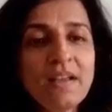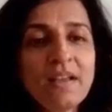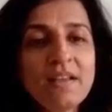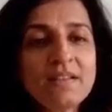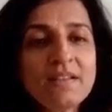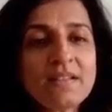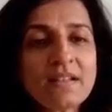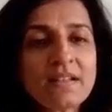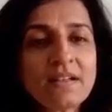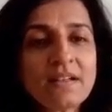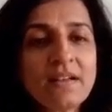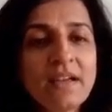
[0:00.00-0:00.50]

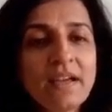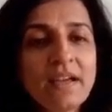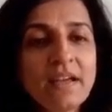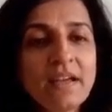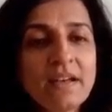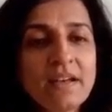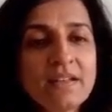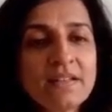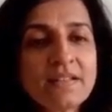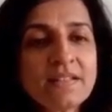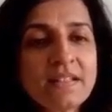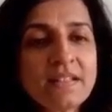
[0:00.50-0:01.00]
is
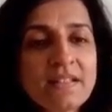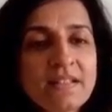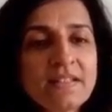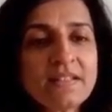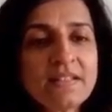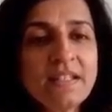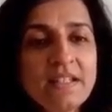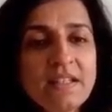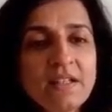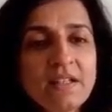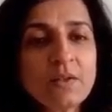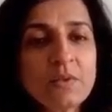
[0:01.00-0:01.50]
again
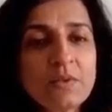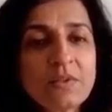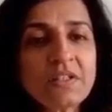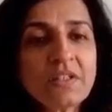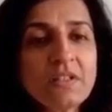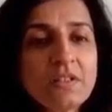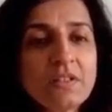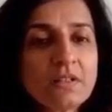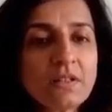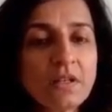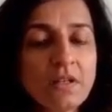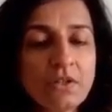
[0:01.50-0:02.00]

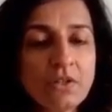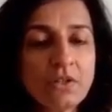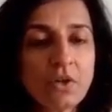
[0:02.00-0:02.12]
$60,000.